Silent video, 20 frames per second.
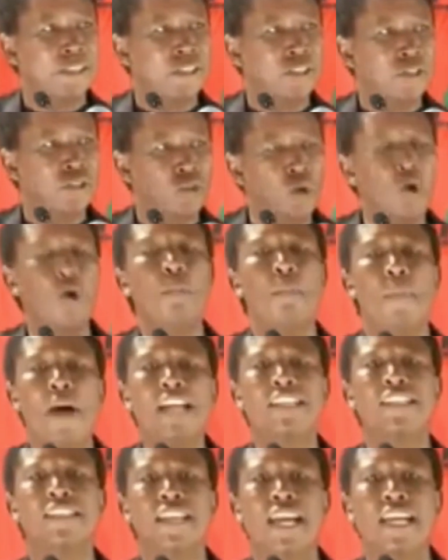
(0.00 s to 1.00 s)
So
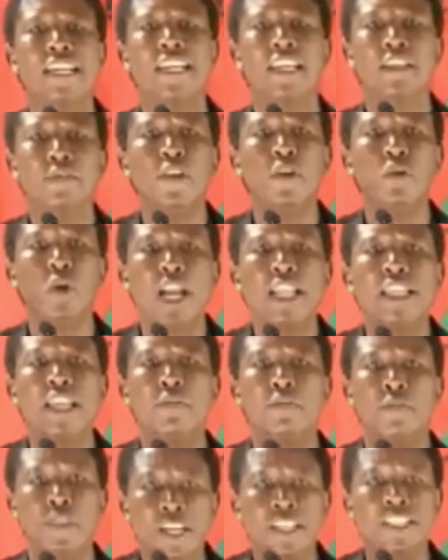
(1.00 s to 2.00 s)
much that even when the
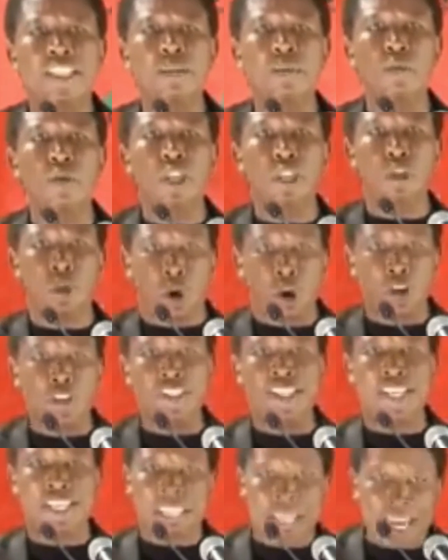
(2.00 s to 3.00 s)
victim withdraws
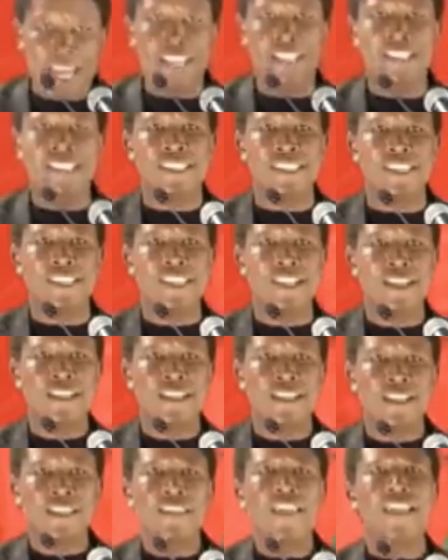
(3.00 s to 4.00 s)
the case,
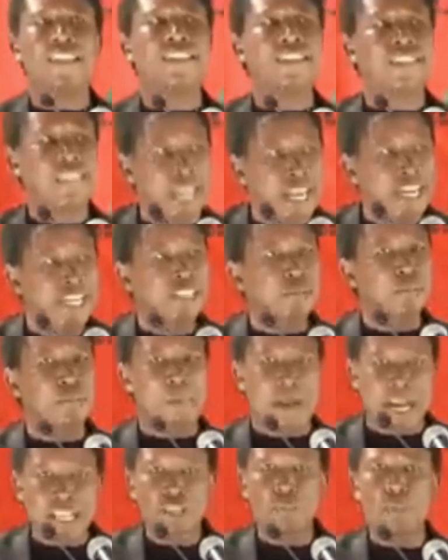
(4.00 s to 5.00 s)
the state
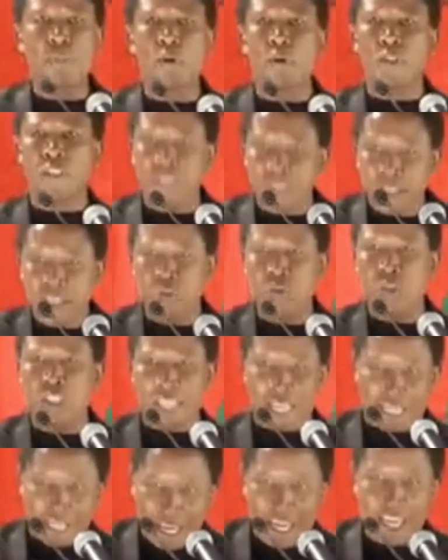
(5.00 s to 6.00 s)
must proceed with the
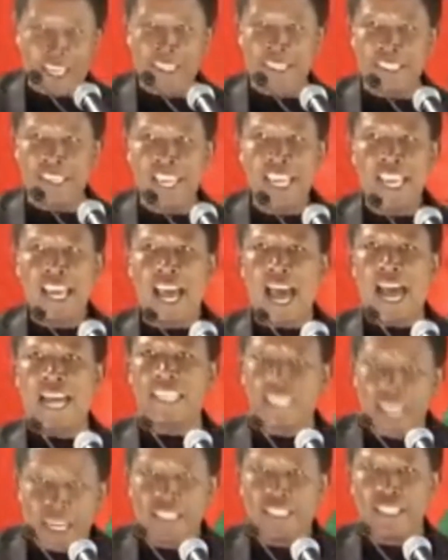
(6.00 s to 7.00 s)
case
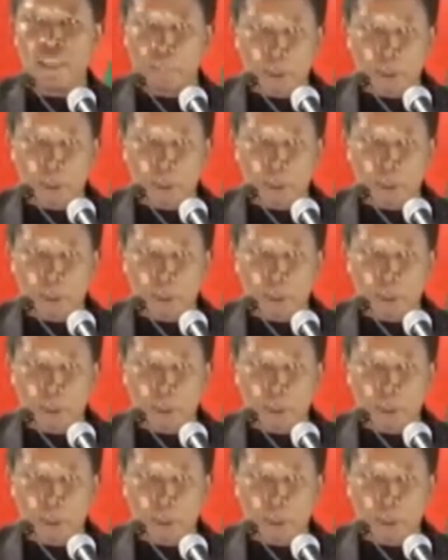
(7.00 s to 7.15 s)
against the